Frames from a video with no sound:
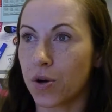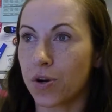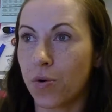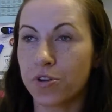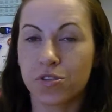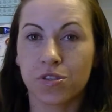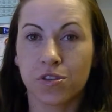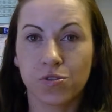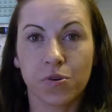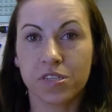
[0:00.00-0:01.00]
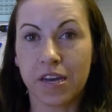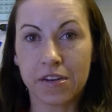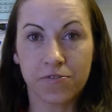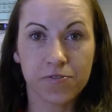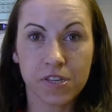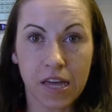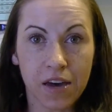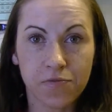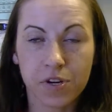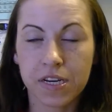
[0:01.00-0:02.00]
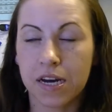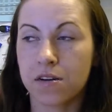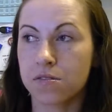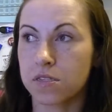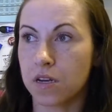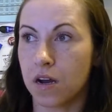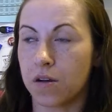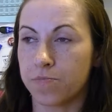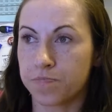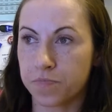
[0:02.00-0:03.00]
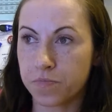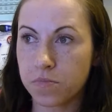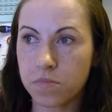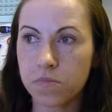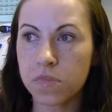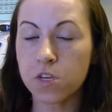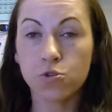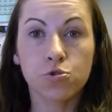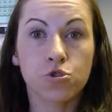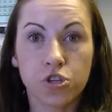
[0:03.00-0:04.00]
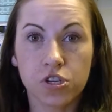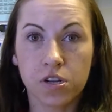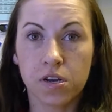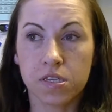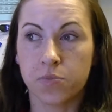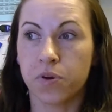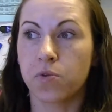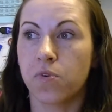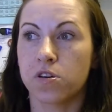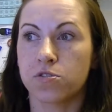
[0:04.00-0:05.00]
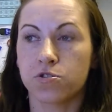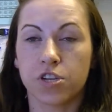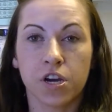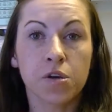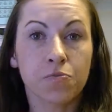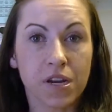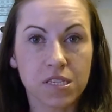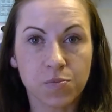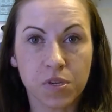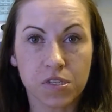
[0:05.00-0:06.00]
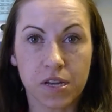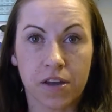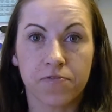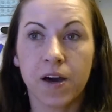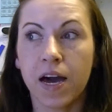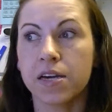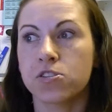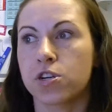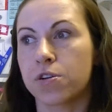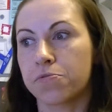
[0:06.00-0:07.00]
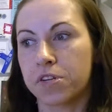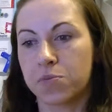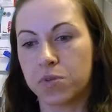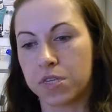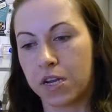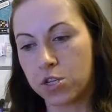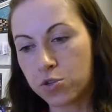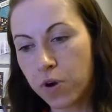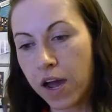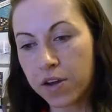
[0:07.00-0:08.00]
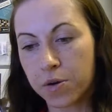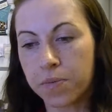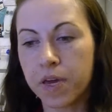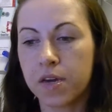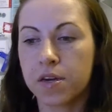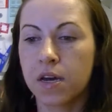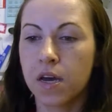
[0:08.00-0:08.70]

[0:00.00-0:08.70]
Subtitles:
going to attend free live workouts. Nutrition is a big one, so sharing recipes that I find, sharing recipes that I try or make,